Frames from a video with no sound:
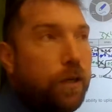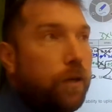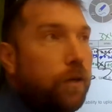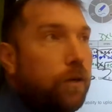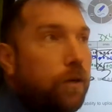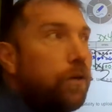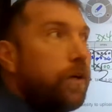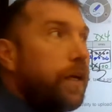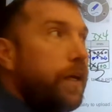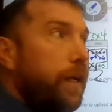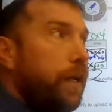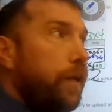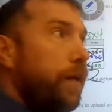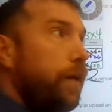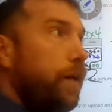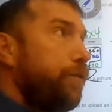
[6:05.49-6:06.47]
Or again,
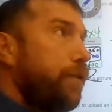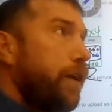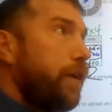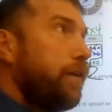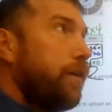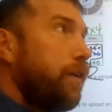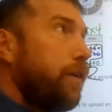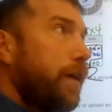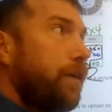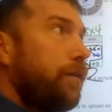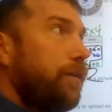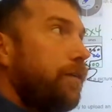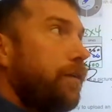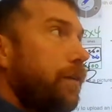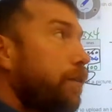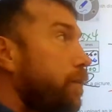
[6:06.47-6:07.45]
if you get into
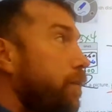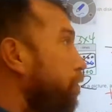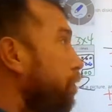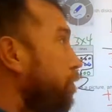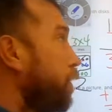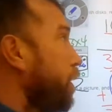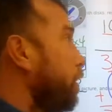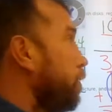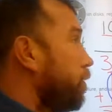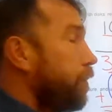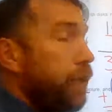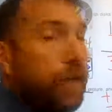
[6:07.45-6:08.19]
like this later in the year,